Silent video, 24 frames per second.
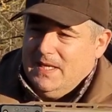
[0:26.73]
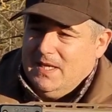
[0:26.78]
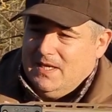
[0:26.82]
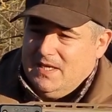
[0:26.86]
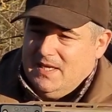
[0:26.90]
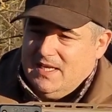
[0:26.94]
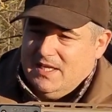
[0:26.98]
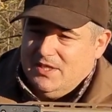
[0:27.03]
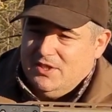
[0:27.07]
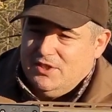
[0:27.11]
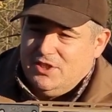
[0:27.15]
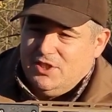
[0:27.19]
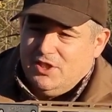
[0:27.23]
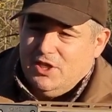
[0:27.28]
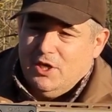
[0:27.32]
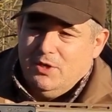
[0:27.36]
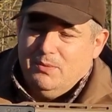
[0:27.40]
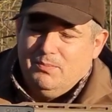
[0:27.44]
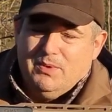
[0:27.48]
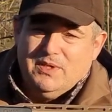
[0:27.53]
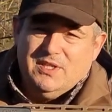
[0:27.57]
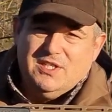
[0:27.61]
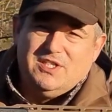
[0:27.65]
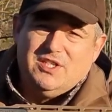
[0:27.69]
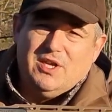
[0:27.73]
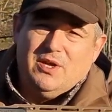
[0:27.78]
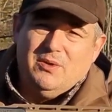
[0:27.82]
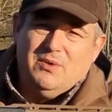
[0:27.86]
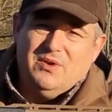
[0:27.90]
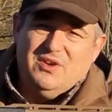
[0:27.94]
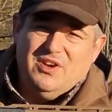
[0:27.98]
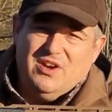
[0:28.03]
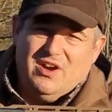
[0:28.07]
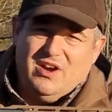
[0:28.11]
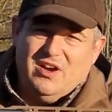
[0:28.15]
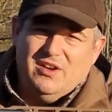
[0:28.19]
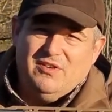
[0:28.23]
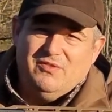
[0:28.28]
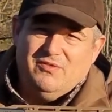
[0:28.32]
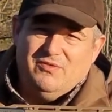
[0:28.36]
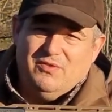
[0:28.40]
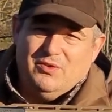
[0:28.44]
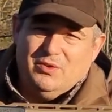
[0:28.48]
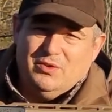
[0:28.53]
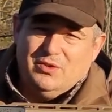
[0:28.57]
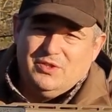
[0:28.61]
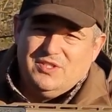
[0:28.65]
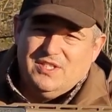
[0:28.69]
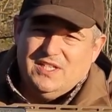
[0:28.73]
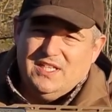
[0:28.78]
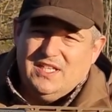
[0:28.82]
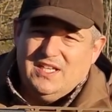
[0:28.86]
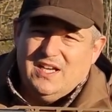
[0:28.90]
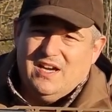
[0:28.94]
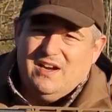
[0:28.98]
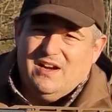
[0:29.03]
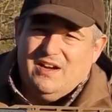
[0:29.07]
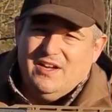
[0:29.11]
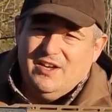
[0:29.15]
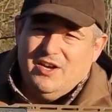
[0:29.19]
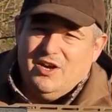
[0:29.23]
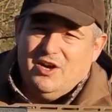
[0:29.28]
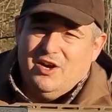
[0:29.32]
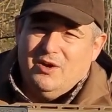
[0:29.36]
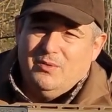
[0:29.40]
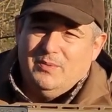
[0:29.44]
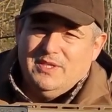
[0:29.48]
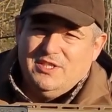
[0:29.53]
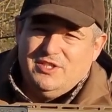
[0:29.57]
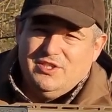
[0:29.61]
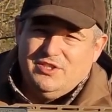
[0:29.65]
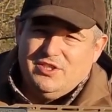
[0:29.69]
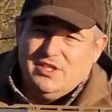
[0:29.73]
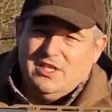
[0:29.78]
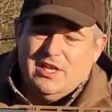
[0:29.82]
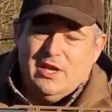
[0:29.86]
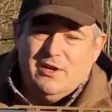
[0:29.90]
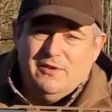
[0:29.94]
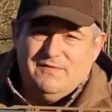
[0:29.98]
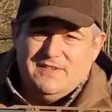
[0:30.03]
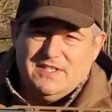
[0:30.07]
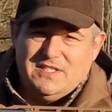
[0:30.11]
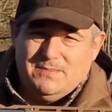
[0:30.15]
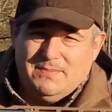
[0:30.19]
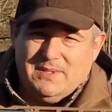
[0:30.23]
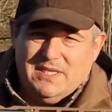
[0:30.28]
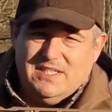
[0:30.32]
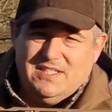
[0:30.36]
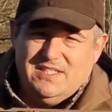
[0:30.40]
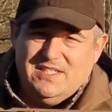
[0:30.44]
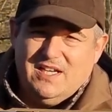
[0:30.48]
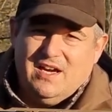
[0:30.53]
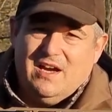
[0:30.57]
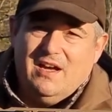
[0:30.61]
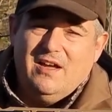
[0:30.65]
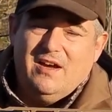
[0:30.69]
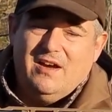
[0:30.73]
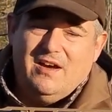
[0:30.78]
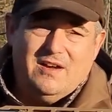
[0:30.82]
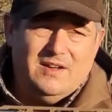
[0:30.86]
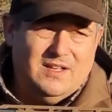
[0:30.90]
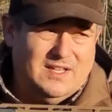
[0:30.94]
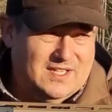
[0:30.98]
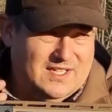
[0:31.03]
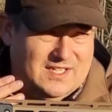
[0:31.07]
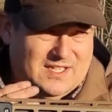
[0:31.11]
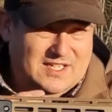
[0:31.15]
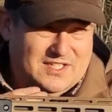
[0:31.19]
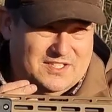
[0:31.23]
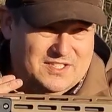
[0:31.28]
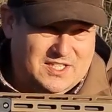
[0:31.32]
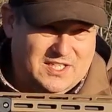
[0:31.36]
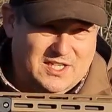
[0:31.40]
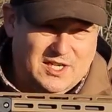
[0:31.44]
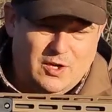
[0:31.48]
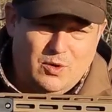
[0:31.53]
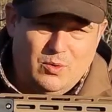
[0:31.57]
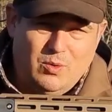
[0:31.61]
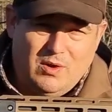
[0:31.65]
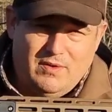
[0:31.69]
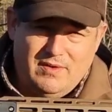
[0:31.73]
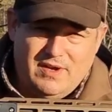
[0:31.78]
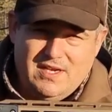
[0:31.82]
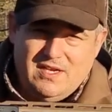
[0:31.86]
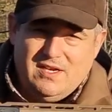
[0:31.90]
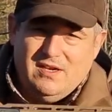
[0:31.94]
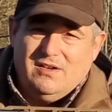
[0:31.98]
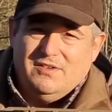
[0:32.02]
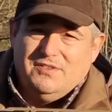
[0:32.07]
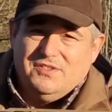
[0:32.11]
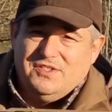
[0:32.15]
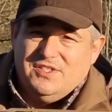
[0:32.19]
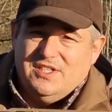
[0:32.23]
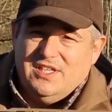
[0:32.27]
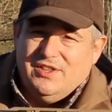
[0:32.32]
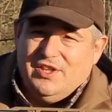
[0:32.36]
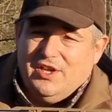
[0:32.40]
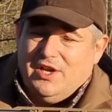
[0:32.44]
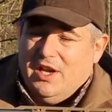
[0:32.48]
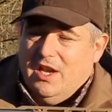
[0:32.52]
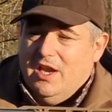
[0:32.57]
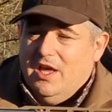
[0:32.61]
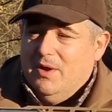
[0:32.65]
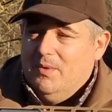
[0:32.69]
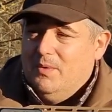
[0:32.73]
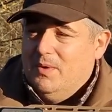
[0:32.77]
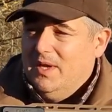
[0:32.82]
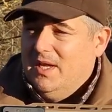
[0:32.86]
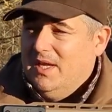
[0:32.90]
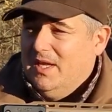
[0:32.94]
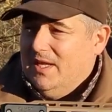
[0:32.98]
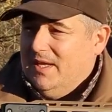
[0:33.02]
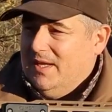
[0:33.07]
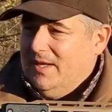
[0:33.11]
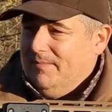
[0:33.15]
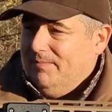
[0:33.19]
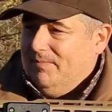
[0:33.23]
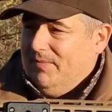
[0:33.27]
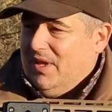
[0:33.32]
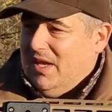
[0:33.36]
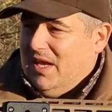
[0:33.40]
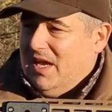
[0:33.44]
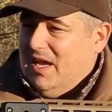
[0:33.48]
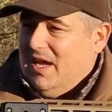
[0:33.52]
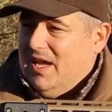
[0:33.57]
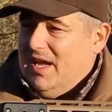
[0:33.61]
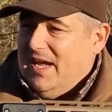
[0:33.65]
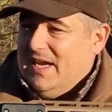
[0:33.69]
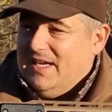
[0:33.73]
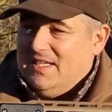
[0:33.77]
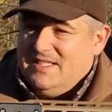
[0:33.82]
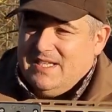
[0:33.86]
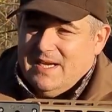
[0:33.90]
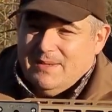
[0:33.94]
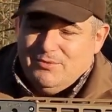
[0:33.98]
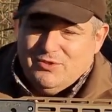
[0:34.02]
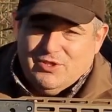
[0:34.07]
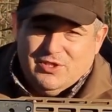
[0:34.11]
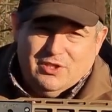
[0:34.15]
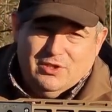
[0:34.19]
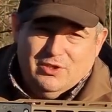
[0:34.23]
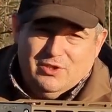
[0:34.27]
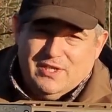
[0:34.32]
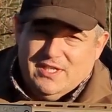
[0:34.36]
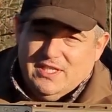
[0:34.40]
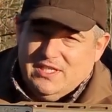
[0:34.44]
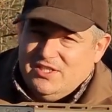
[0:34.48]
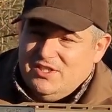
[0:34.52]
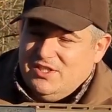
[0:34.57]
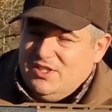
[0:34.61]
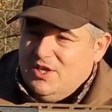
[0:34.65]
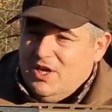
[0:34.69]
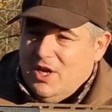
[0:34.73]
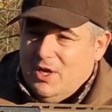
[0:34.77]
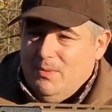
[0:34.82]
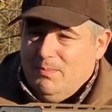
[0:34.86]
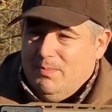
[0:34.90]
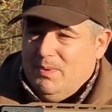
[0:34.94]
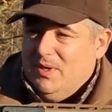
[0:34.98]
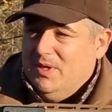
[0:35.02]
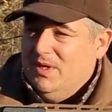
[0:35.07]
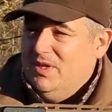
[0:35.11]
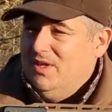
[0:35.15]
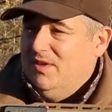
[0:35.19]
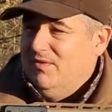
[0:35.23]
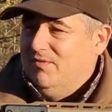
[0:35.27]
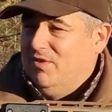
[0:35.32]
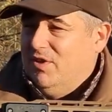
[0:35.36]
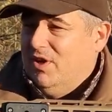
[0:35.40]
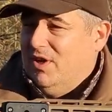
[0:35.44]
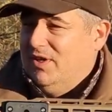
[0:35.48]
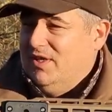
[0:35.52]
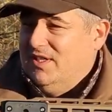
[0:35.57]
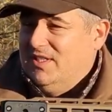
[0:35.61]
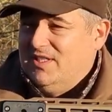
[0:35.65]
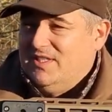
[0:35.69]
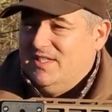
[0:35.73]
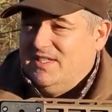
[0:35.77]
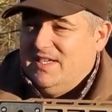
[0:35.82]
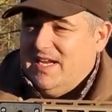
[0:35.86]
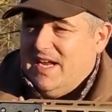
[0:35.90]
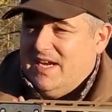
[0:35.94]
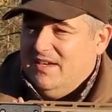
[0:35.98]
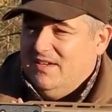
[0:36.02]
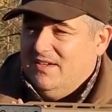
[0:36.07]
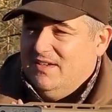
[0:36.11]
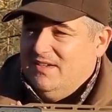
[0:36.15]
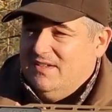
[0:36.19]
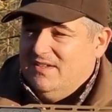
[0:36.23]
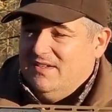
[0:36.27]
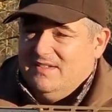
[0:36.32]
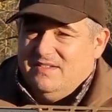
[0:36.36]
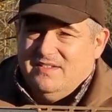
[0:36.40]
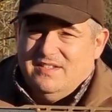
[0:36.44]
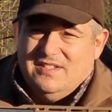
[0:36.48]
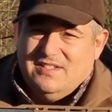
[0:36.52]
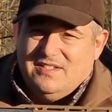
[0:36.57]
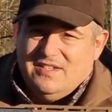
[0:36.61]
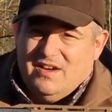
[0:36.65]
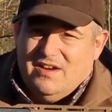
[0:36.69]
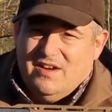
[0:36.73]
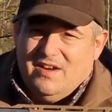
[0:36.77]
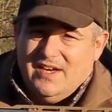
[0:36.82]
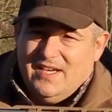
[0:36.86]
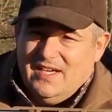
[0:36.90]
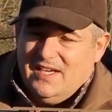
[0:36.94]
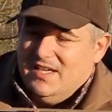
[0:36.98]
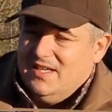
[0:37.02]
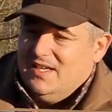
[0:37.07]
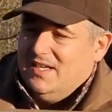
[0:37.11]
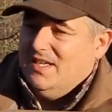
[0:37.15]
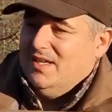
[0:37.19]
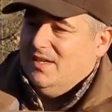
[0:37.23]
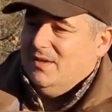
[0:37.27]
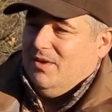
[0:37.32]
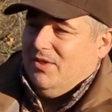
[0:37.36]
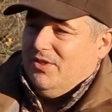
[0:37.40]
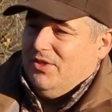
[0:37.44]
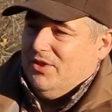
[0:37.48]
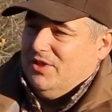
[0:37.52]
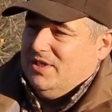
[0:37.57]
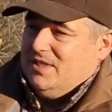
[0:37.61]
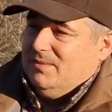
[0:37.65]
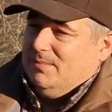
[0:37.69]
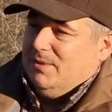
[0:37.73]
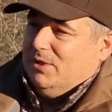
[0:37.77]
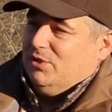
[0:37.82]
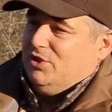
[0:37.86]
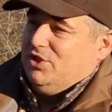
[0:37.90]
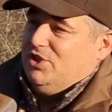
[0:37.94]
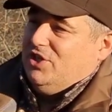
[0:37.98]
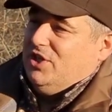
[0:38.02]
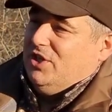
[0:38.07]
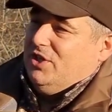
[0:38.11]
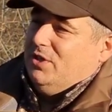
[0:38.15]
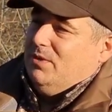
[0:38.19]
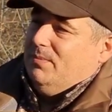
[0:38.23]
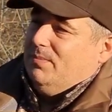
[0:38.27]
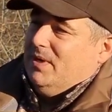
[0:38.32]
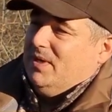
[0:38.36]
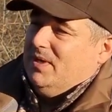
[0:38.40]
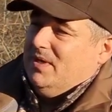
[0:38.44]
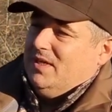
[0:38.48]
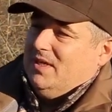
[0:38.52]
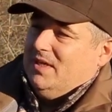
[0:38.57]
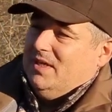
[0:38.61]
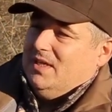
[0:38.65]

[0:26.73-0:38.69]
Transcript: you can get the scope with its own 940 IR, which is a low visibility IR, as in your quarry can't see the glow. Uh, exceptional looking scope, you've got your standard design, 30mm tube,